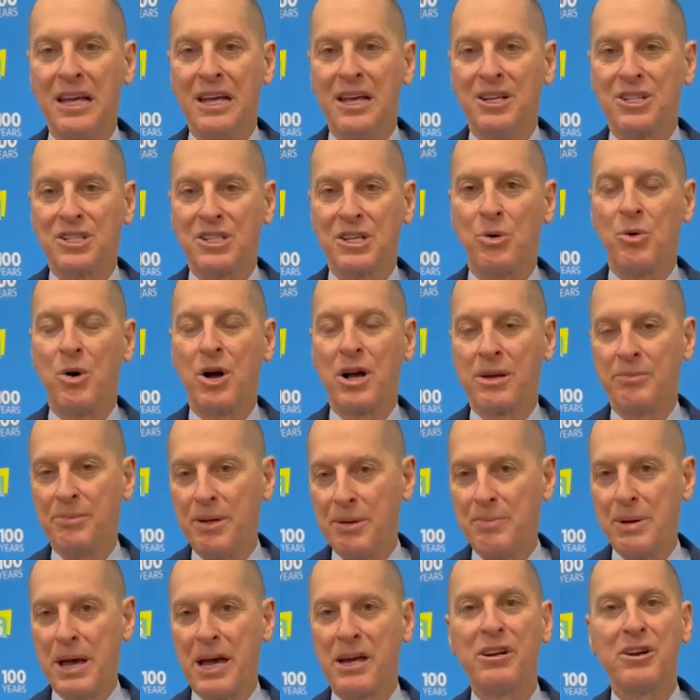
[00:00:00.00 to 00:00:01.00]
So what could be
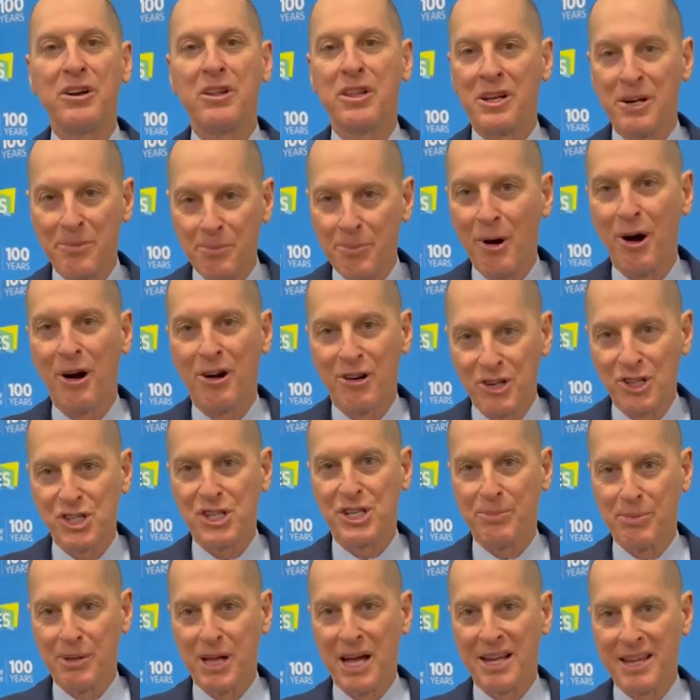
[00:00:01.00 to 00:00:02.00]
better than a
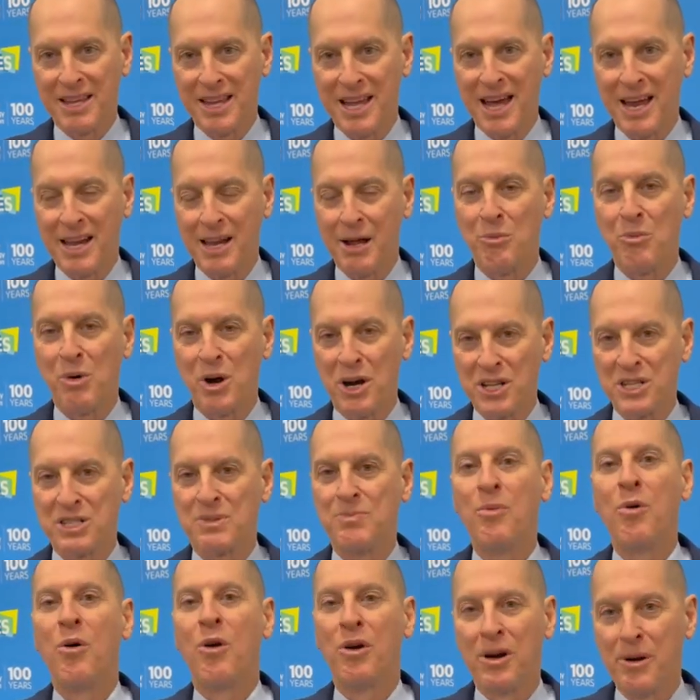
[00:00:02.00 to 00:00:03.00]
partnership like that? And what is
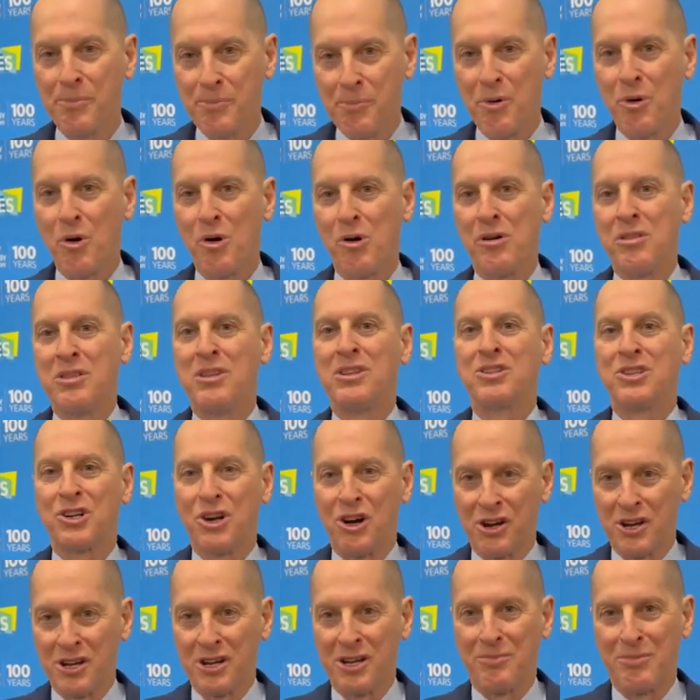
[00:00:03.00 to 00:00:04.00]
more important than
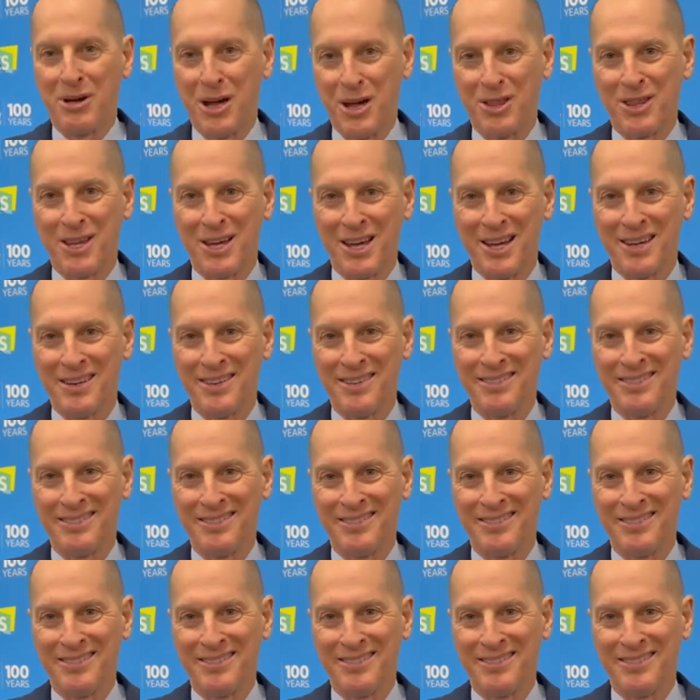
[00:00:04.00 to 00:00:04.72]
talking about that?